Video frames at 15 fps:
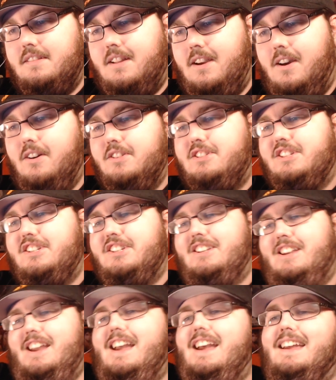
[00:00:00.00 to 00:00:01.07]
No
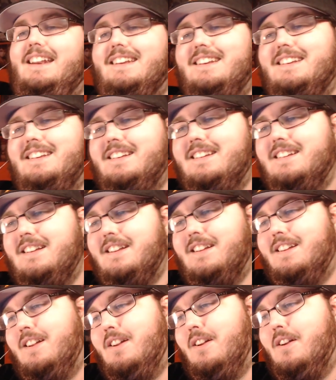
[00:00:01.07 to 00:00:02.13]
shit.
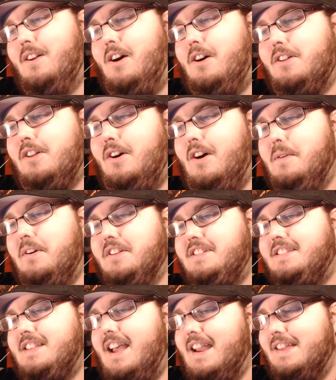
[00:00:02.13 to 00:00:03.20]
Although I will
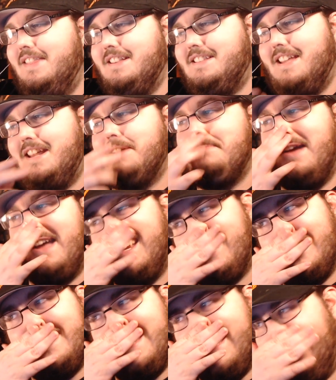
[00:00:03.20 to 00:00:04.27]
say, in this
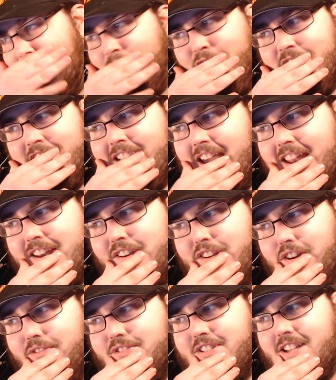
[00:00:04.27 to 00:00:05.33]
animation, they definitely kind of
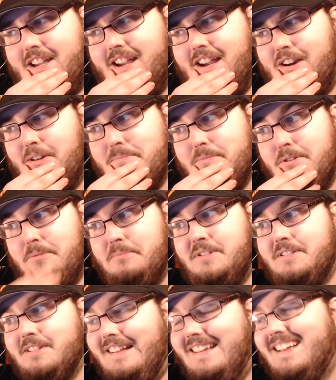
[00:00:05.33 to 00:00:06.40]
nerfed her
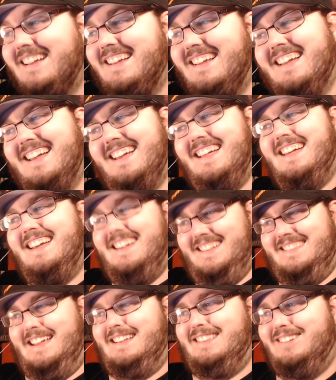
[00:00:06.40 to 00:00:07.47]
boobs.
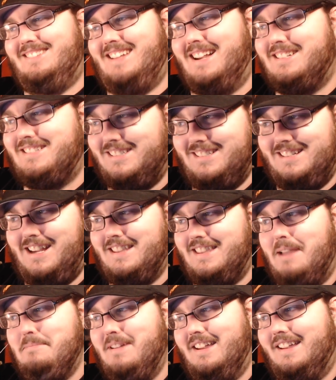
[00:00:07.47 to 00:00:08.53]
They looked actually not
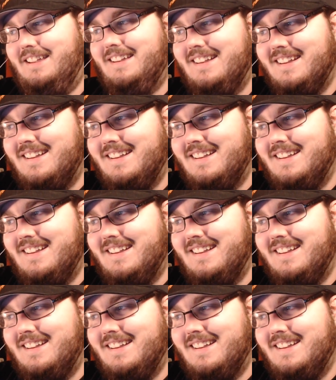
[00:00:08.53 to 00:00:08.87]
that big.